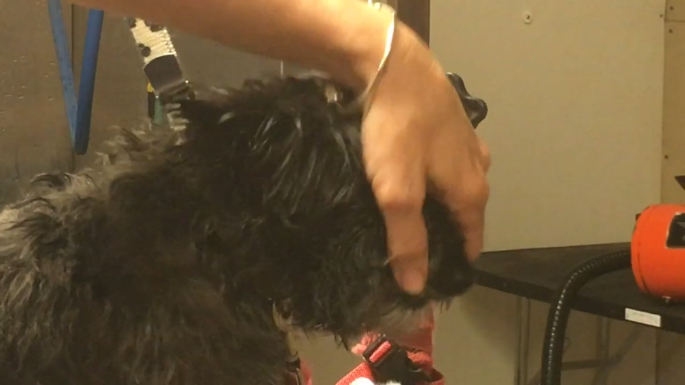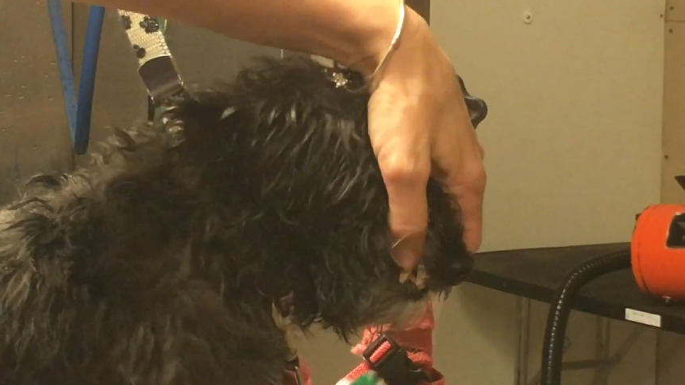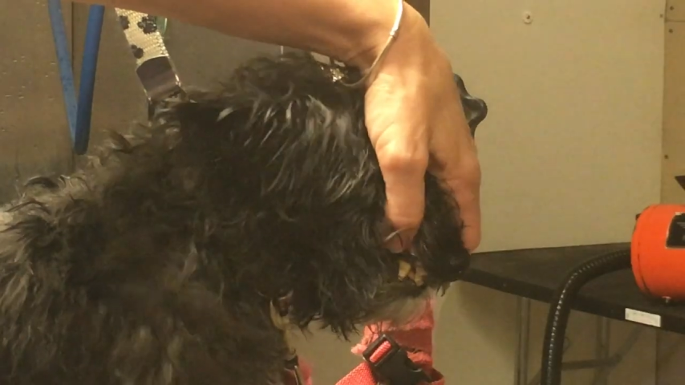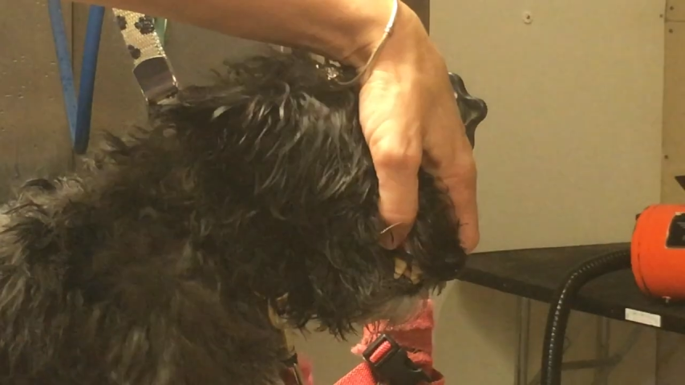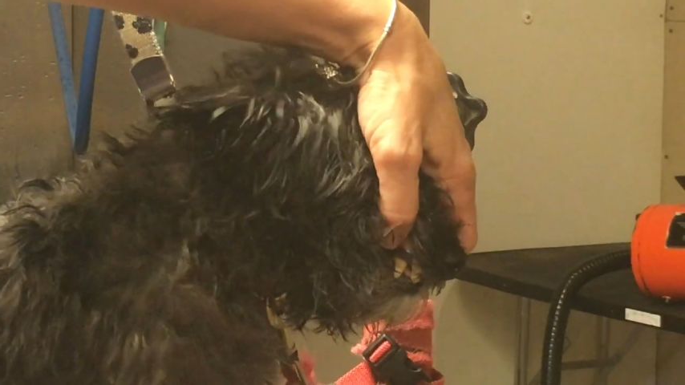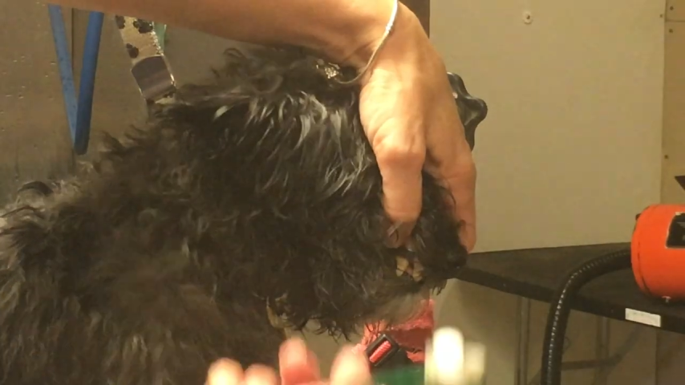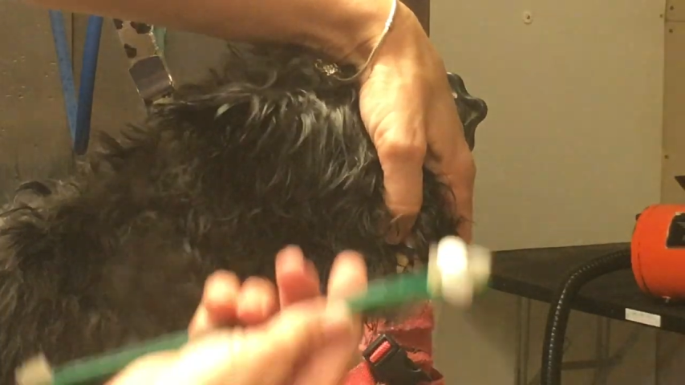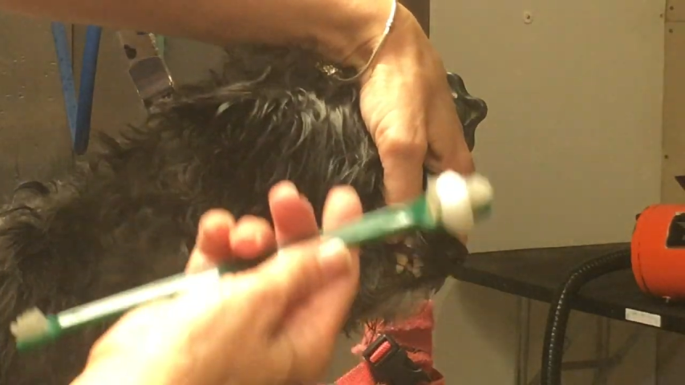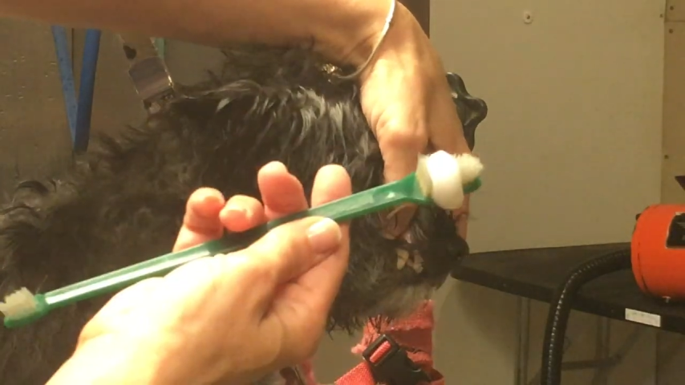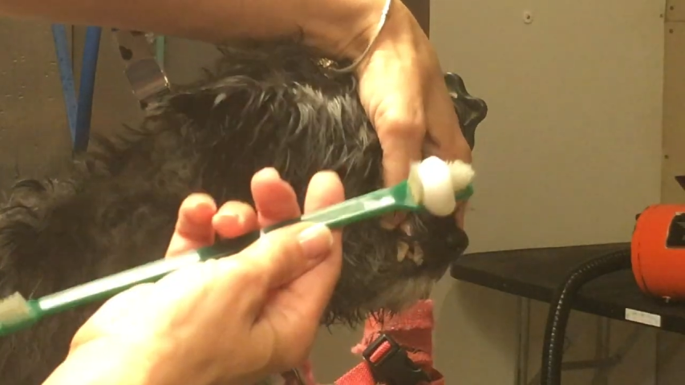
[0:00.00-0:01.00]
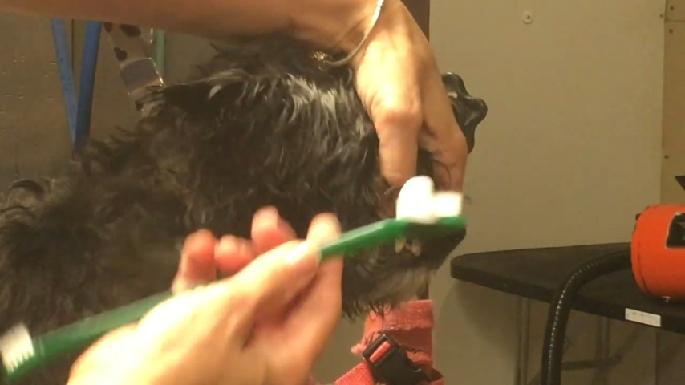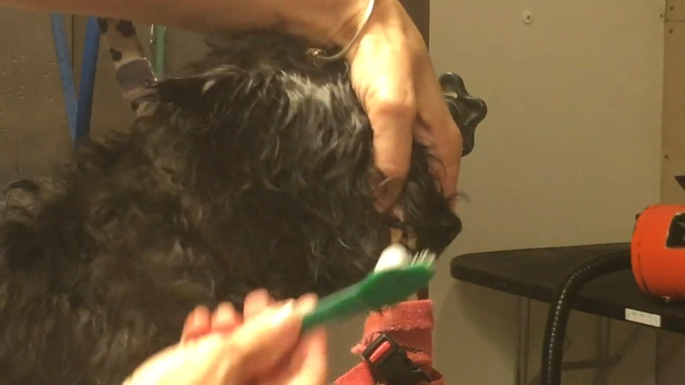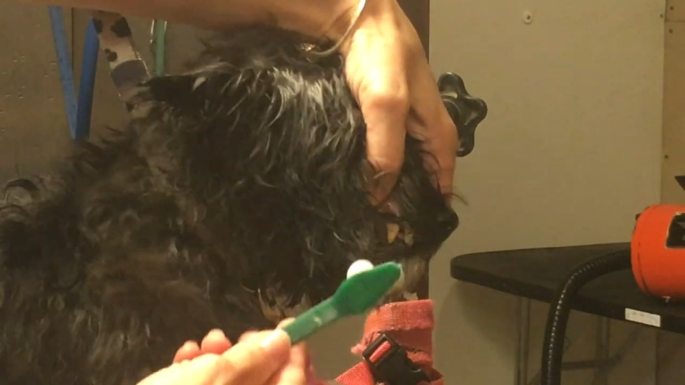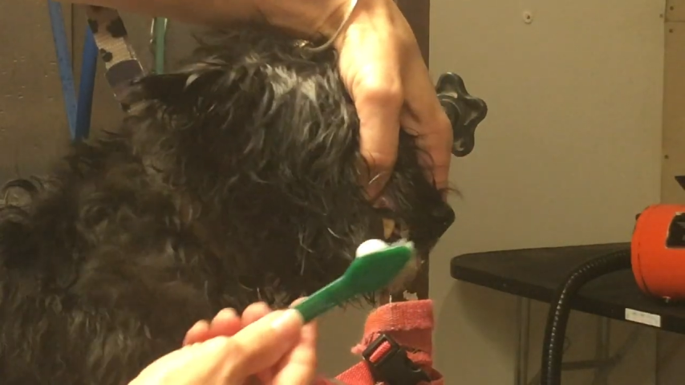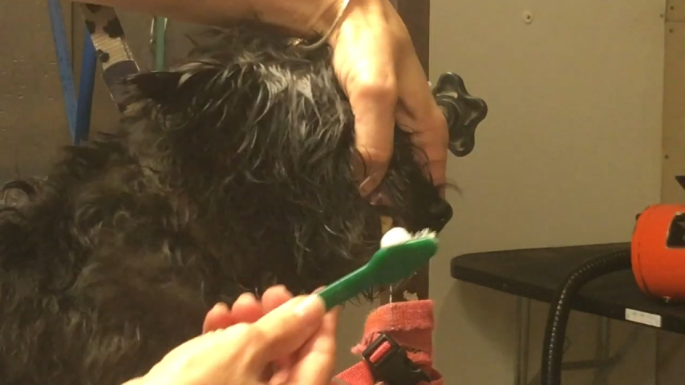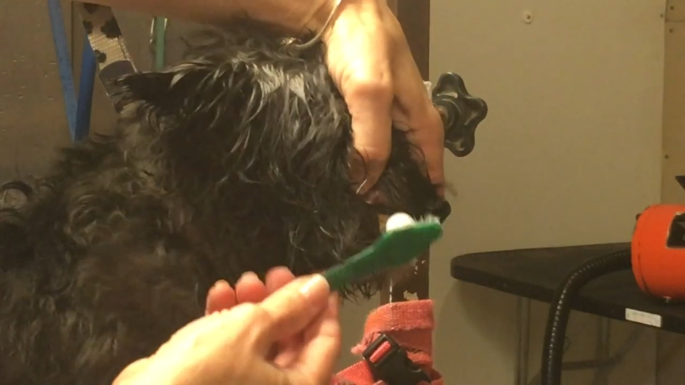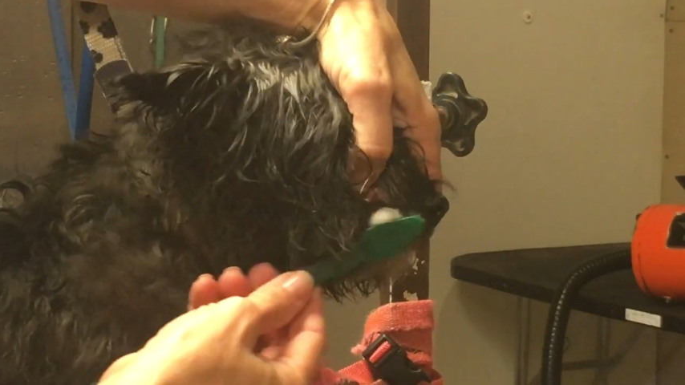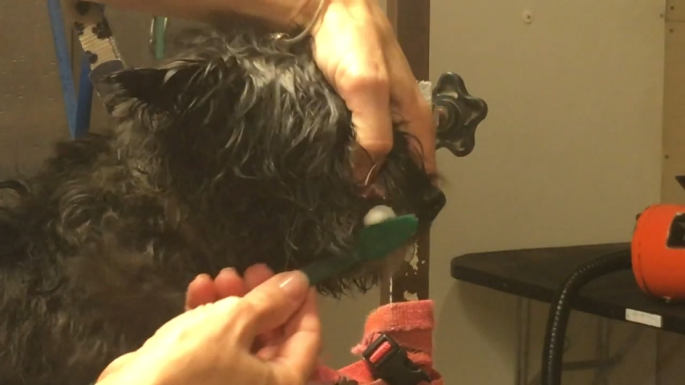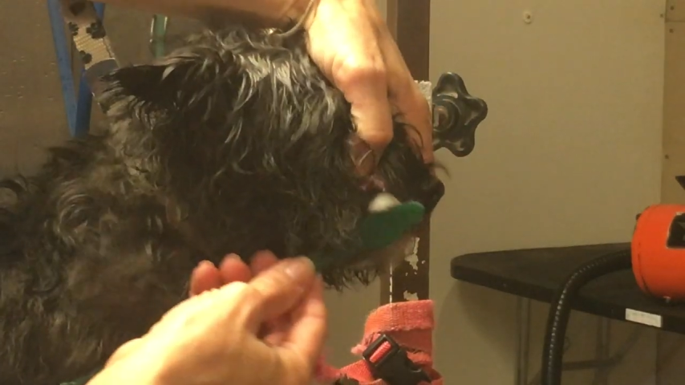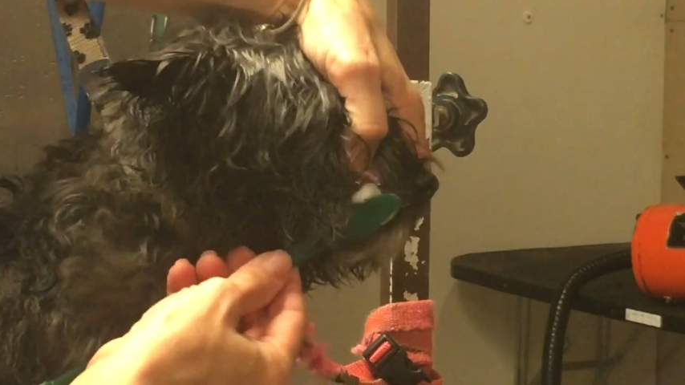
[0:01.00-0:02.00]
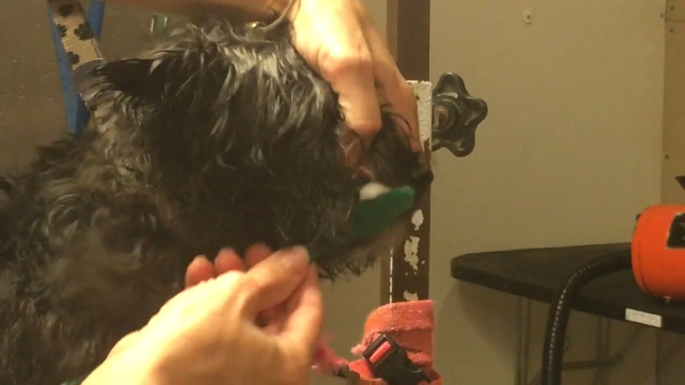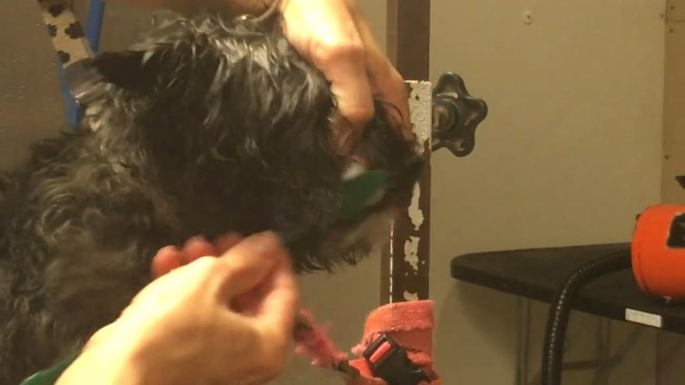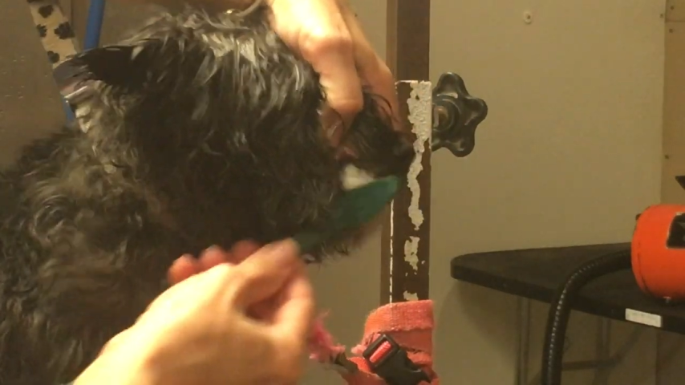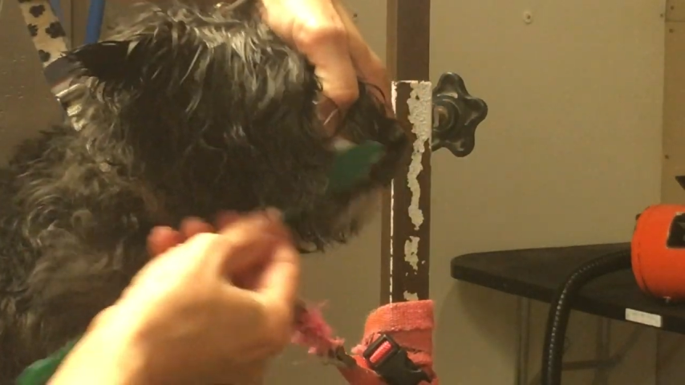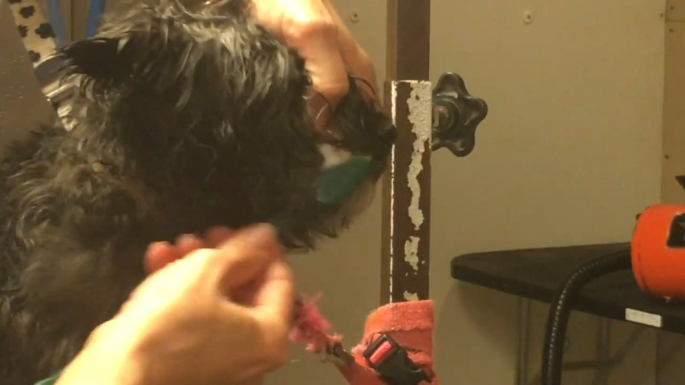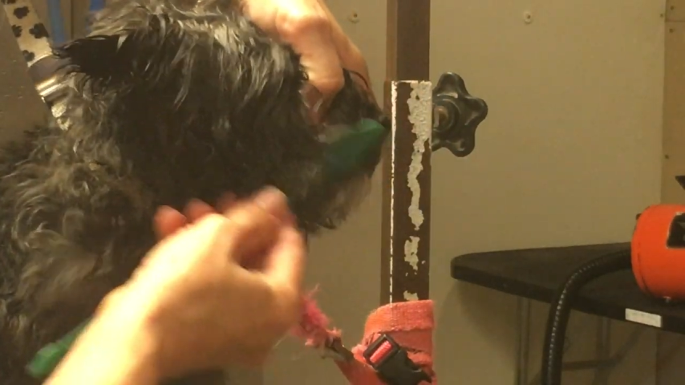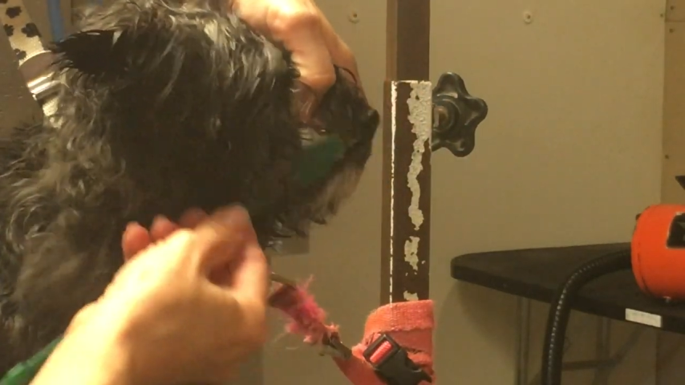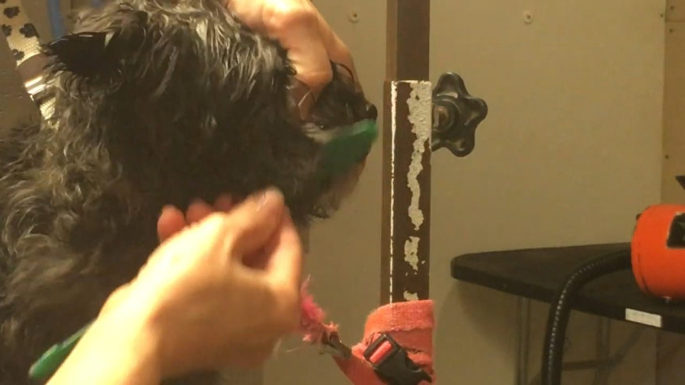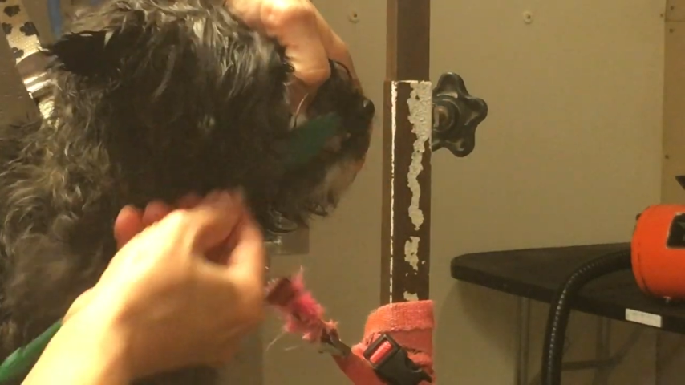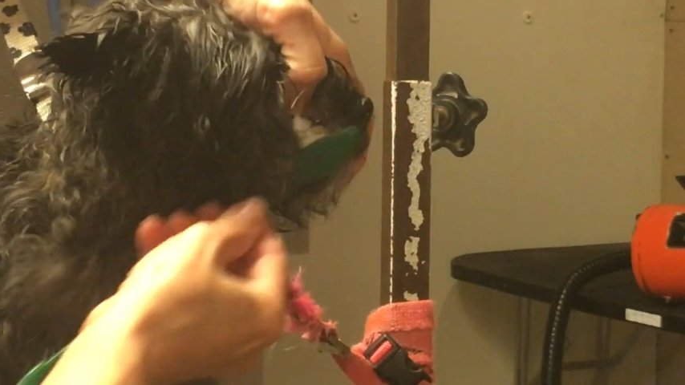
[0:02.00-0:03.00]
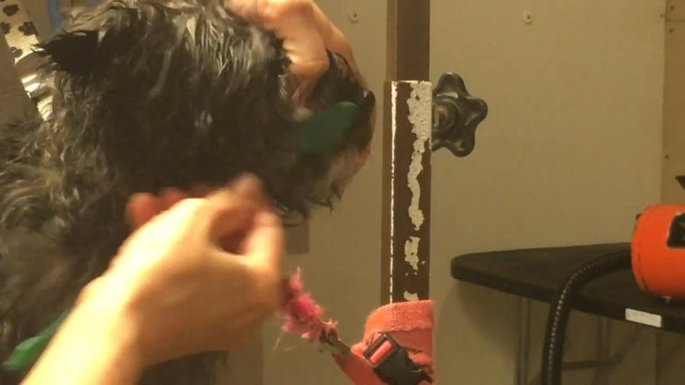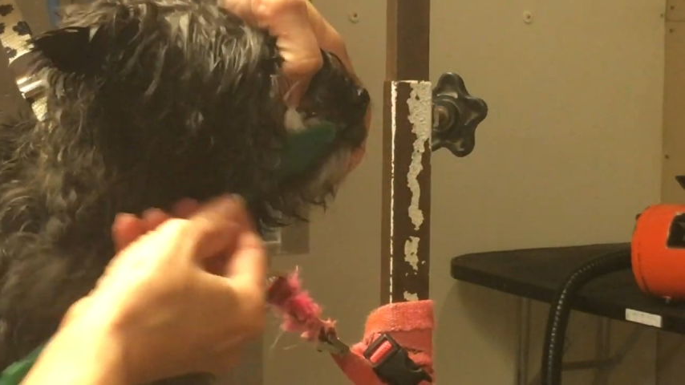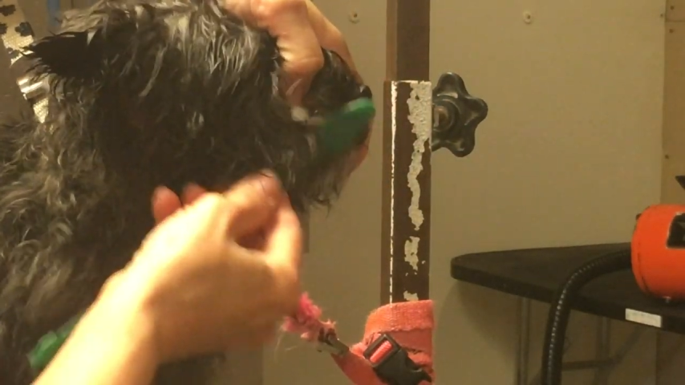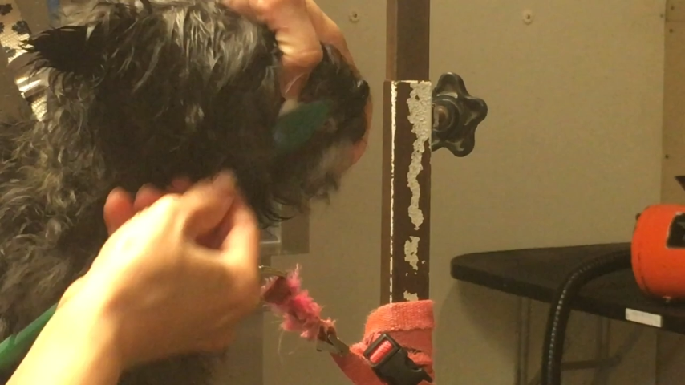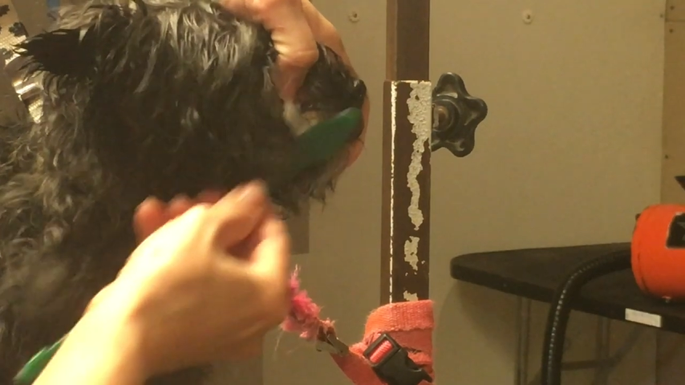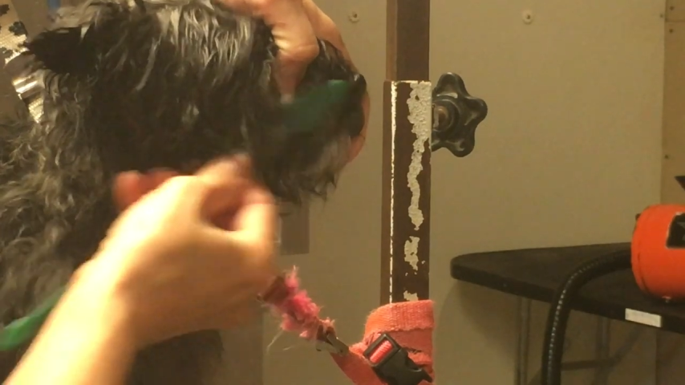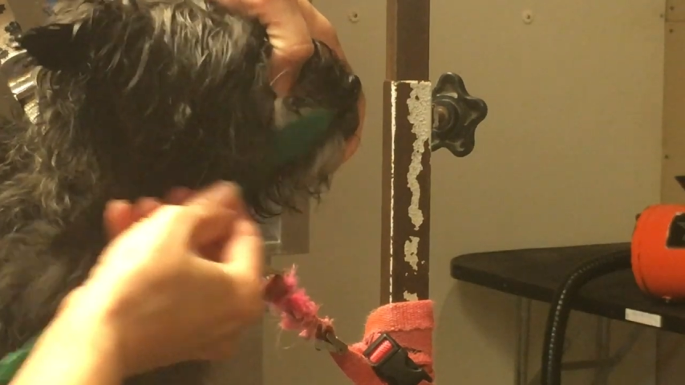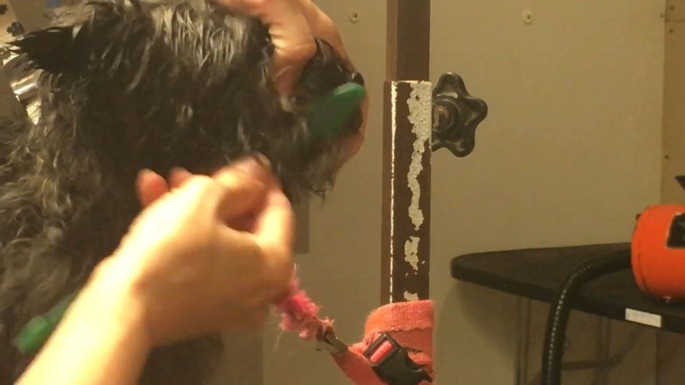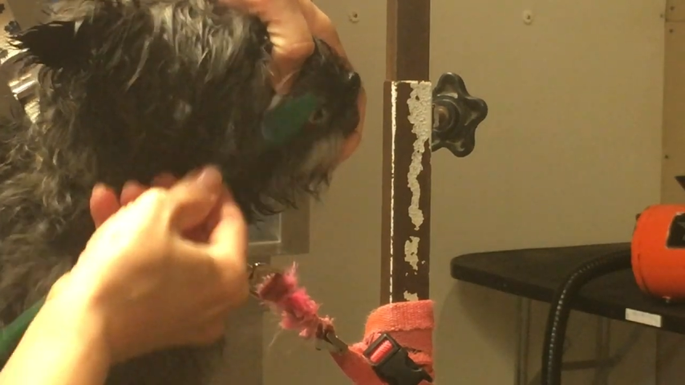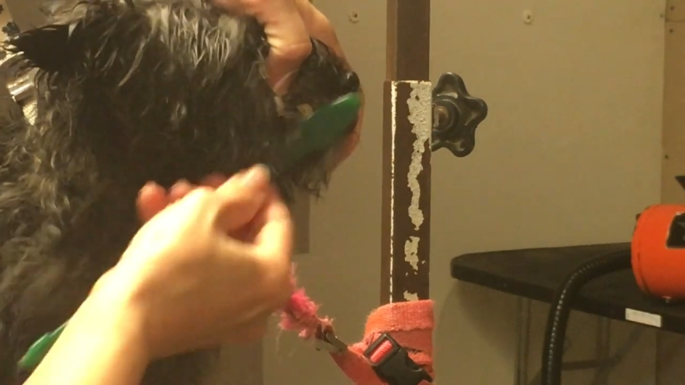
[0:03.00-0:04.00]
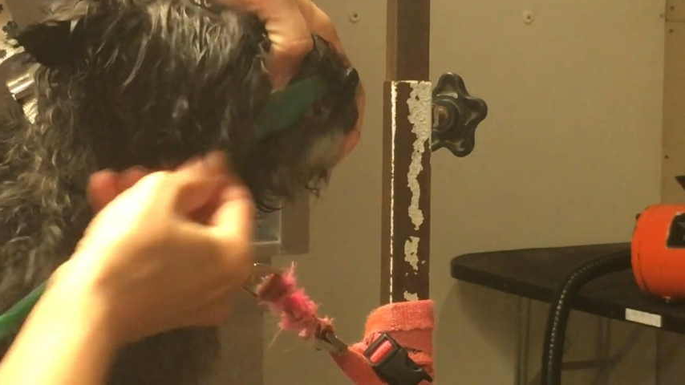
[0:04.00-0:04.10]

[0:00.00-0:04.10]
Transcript: No face is visible, so there are no lips to read.